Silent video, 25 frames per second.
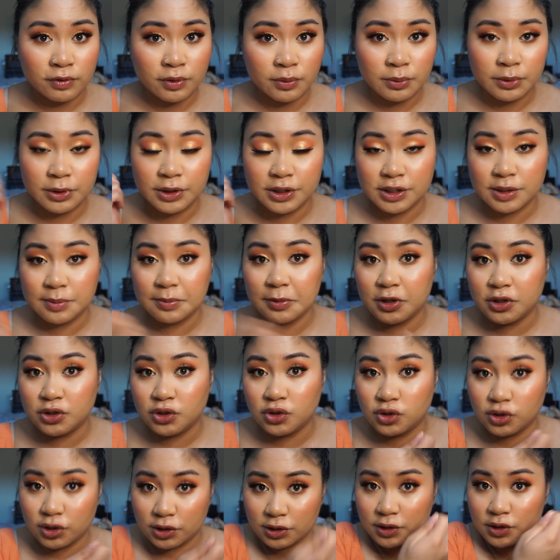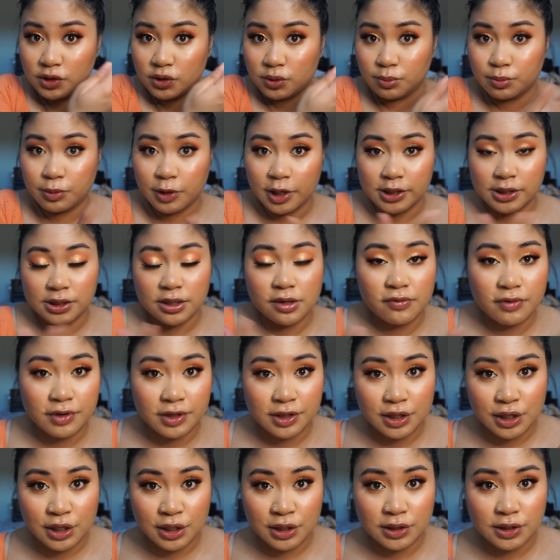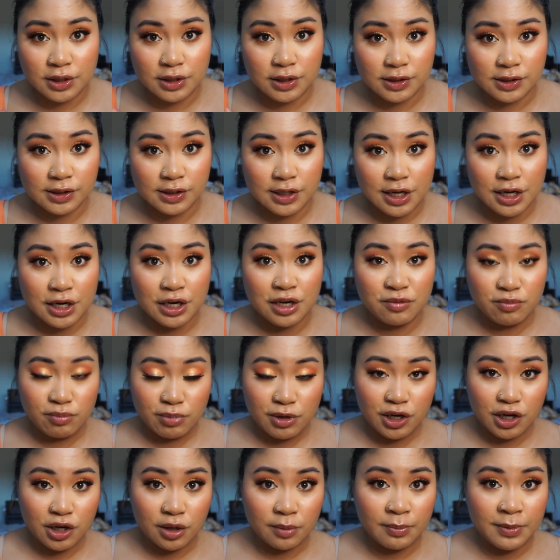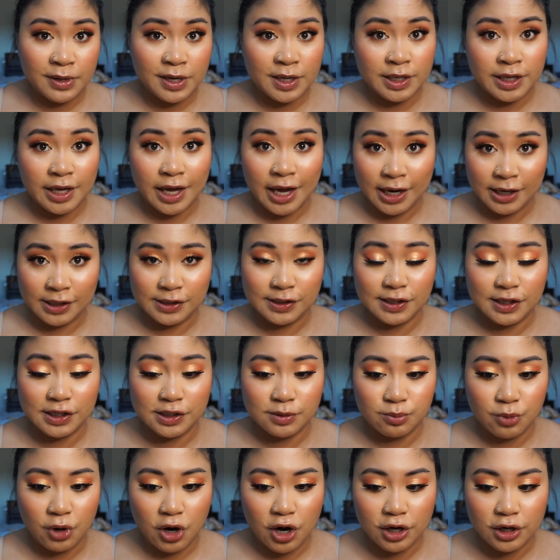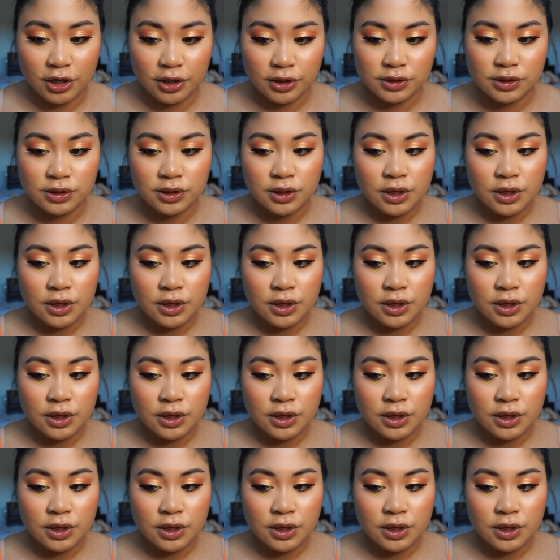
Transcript: with a sponge just to press everything into the skin and pick up any excess product.